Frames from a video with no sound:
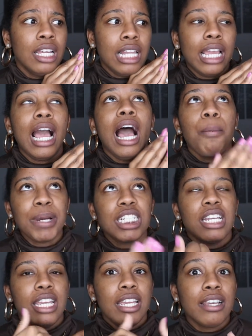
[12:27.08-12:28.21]
like how
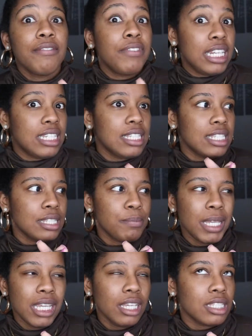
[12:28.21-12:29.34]
much it inconveniences
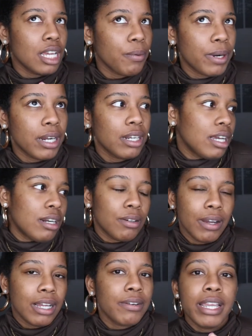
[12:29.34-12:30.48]
me, is that a word? I don't
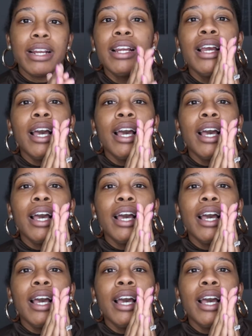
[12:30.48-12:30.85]
know, I don't care.